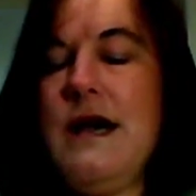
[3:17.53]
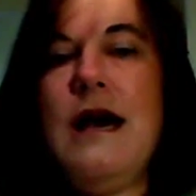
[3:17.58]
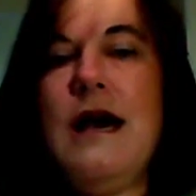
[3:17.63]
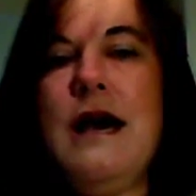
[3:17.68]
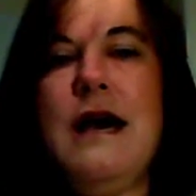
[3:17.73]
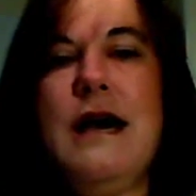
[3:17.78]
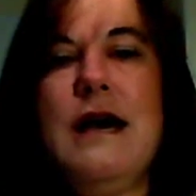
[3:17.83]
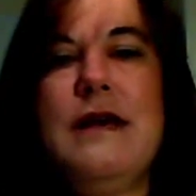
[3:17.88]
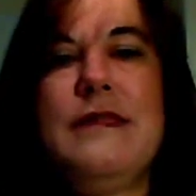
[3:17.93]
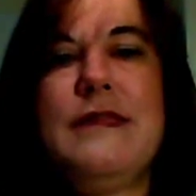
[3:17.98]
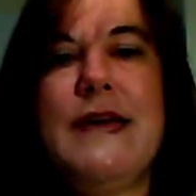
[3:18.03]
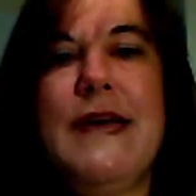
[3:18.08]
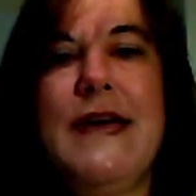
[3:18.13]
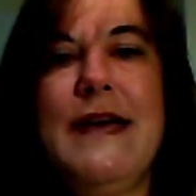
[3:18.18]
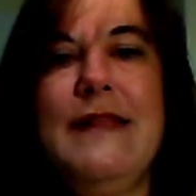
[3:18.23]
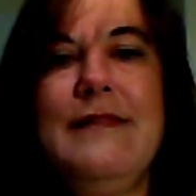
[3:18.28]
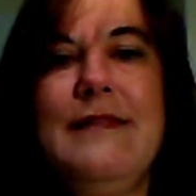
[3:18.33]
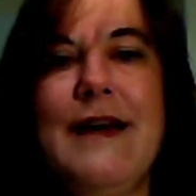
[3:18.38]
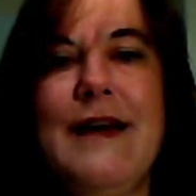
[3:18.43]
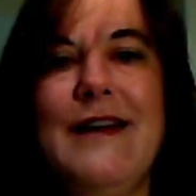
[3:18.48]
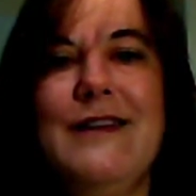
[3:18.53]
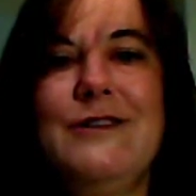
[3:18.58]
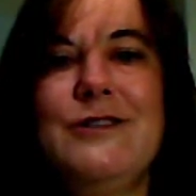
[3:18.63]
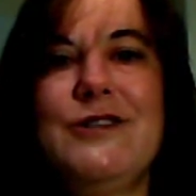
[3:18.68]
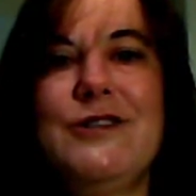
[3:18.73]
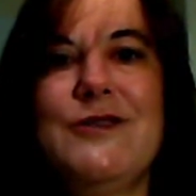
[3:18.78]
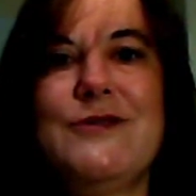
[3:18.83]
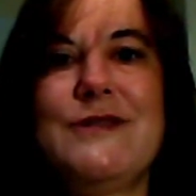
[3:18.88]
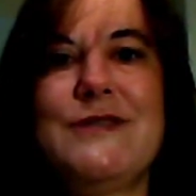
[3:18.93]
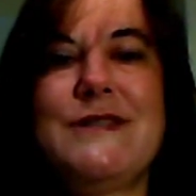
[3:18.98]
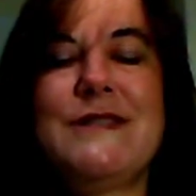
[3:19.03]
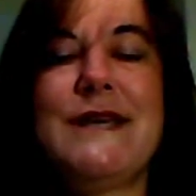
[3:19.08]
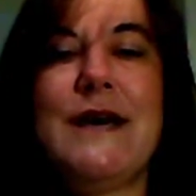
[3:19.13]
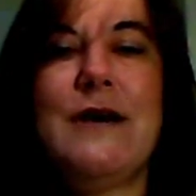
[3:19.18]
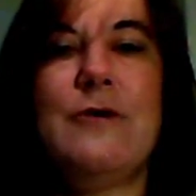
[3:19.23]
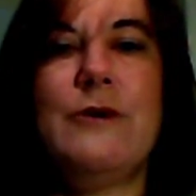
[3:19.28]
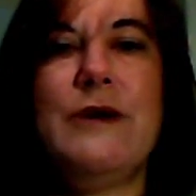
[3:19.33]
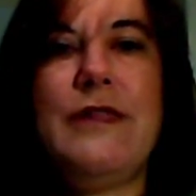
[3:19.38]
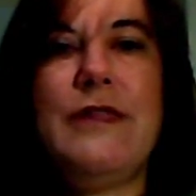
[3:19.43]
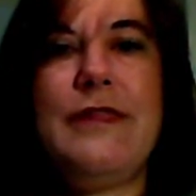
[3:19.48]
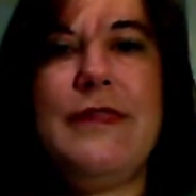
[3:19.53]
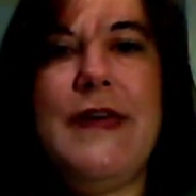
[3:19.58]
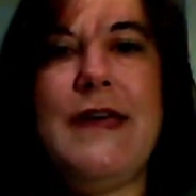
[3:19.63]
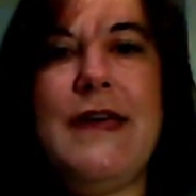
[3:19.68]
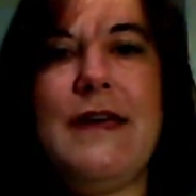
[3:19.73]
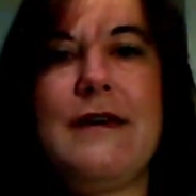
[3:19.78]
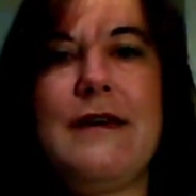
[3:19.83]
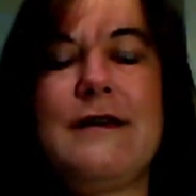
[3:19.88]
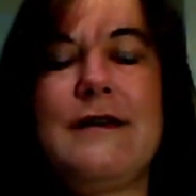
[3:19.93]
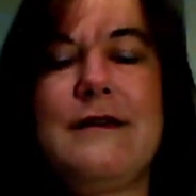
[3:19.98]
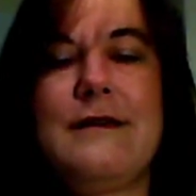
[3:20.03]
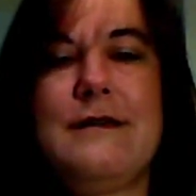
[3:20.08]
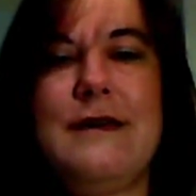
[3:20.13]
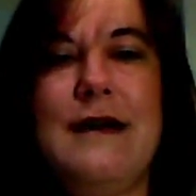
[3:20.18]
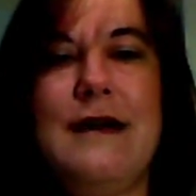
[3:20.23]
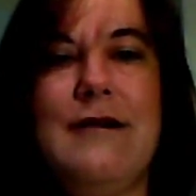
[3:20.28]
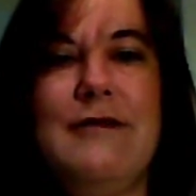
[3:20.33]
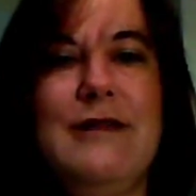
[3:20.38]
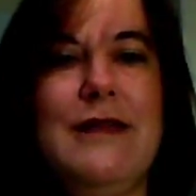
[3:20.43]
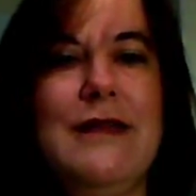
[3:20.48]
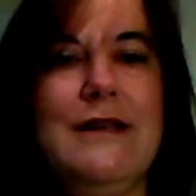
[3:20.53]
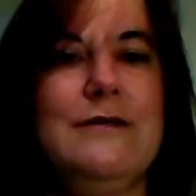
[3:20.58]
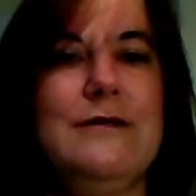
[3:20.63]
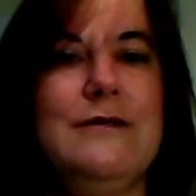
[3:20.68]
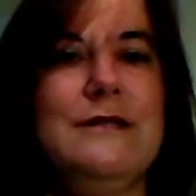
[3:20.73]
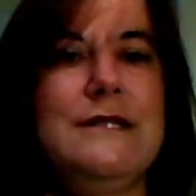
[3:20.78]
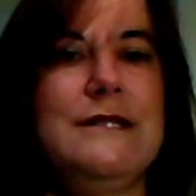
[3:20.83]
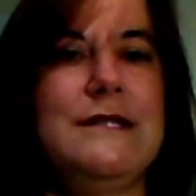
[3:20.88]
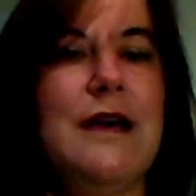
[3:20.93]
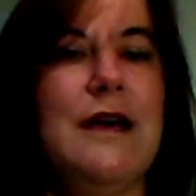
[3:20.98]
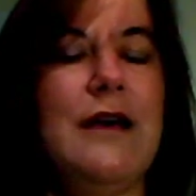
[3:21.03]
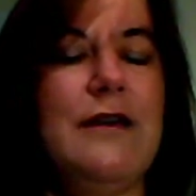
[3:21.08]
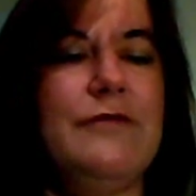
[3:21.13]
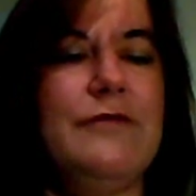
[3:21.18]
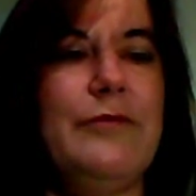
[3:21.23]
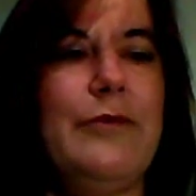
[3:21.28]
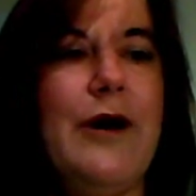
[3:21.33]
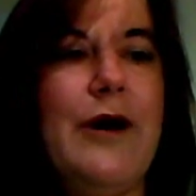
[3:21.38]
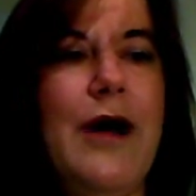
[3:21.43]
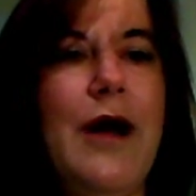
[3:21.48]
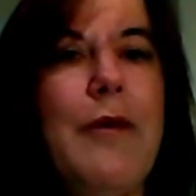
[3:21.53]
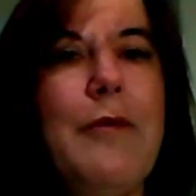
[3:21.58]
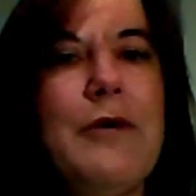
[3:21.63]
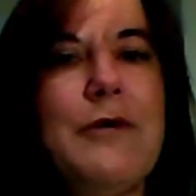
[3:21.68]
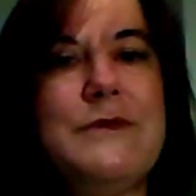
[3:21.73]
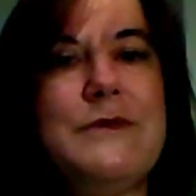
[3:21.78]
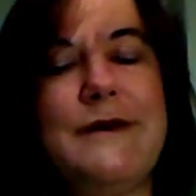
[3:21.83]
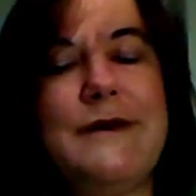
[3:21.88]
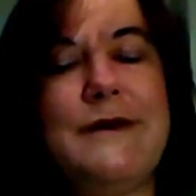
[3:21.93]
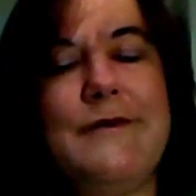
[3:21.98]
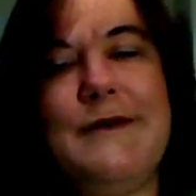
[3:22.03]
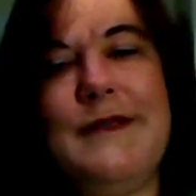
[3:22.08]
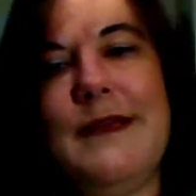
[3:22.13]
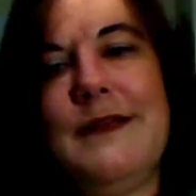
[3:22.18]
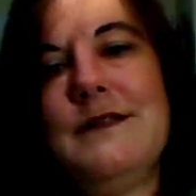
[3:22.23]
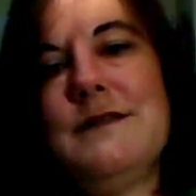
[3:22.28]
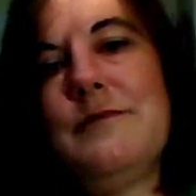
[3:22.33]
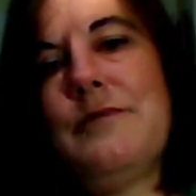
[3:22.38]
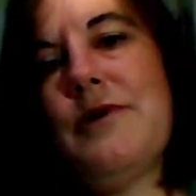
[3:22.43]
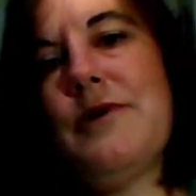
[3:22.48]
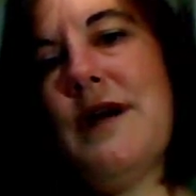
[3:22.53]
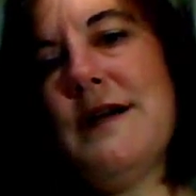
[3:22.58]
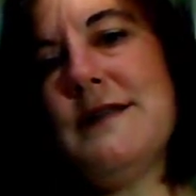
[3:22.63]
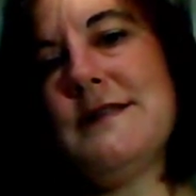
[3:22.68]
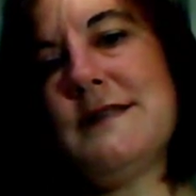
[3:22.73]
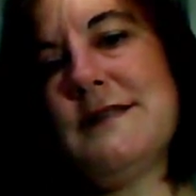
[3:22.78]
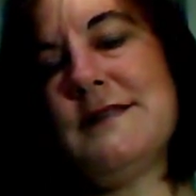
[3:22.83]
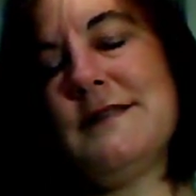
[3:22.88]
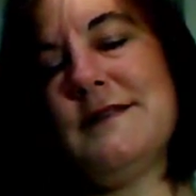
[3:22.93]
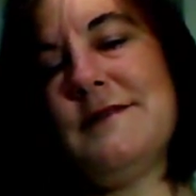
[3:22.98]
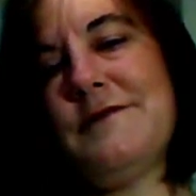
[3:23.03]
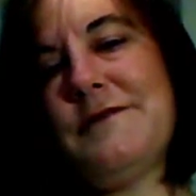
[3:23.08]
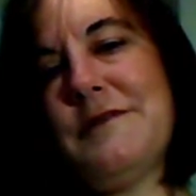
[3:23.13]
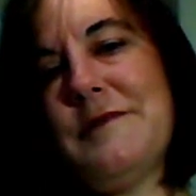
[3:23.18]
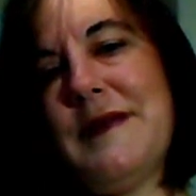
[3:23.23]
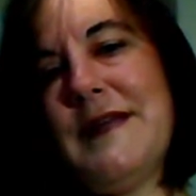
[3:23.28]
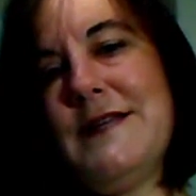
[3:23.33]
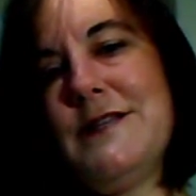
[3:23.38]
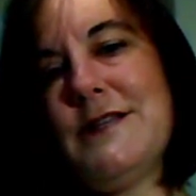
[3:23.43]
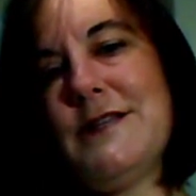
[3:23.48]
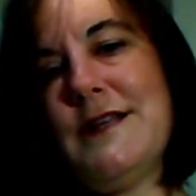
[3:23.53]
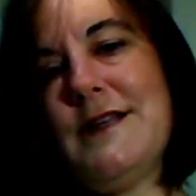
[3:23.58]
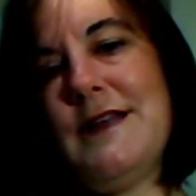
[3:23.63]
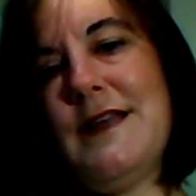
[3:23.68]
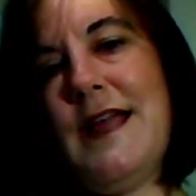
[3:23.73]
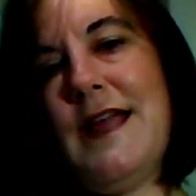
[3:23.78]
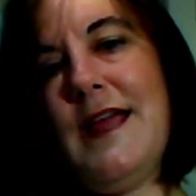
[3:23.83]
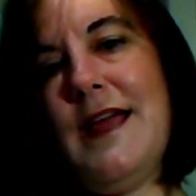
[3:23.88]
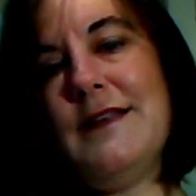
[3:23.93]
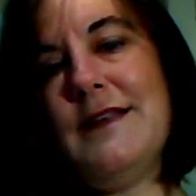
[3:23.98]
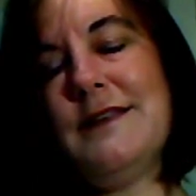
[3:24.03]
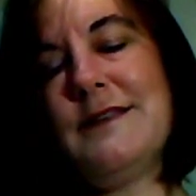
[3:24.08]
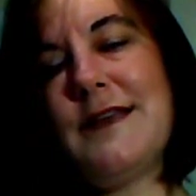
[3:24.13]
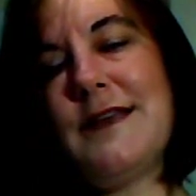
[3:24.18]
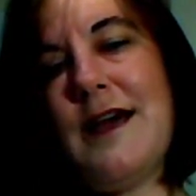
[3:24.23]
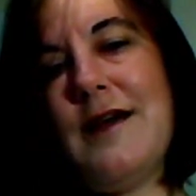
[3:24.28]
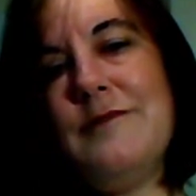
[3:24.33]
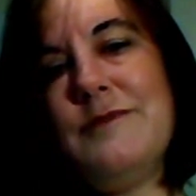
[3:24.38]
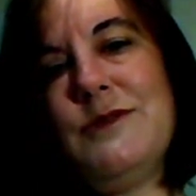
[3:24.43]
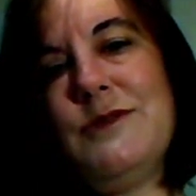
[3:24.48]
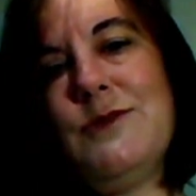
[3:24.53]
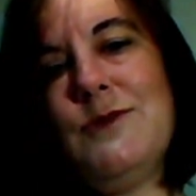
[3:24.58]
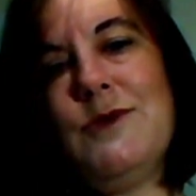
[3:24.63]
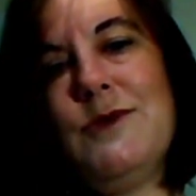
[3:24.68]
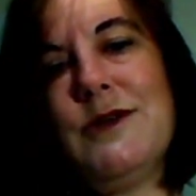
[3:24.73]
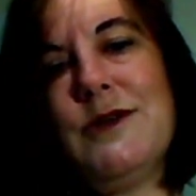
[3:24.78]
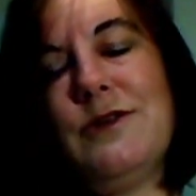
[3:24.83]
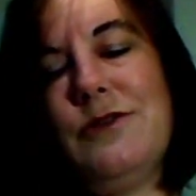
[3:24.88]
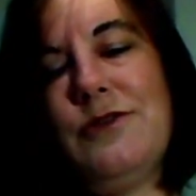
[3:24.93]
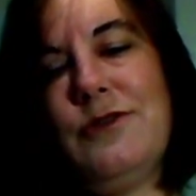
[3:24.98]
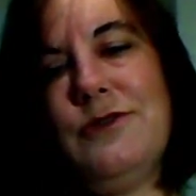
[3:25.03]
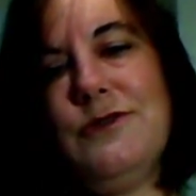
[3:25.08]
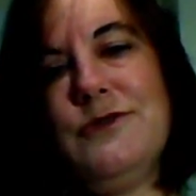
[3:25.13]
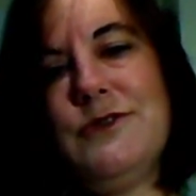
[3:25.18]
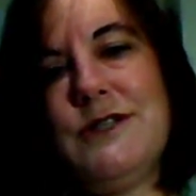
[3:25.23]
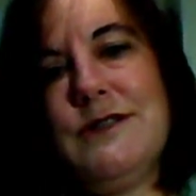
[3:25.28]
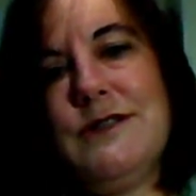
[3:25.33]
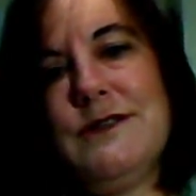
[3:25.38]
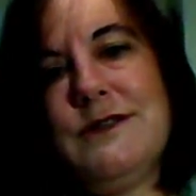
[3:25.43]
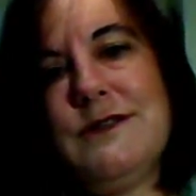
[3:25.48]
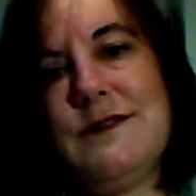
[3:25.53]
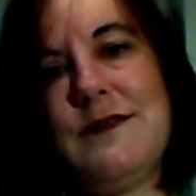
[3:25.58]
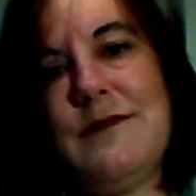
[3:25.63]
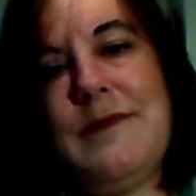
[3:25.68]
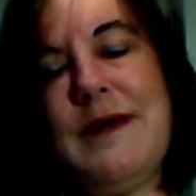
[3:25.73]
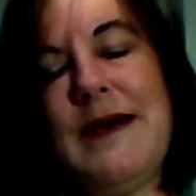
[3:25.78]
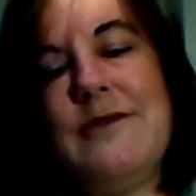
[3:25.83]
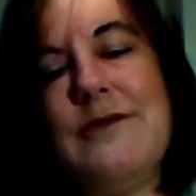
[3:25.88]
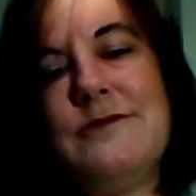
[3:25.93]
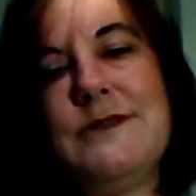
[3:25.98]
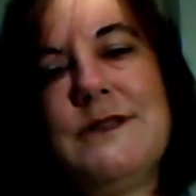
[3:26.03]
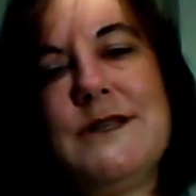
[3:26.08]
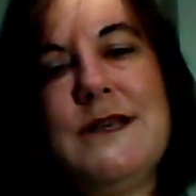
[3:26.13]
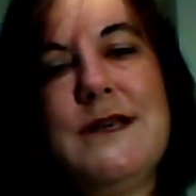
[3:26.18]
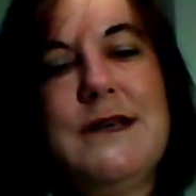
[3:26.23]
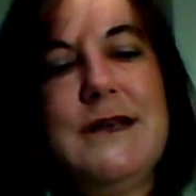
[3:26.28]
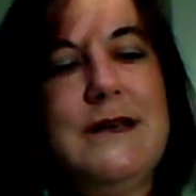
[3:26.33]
The headline shows us how we think, how we like to solve problems, how we like to process information and come to conclusions about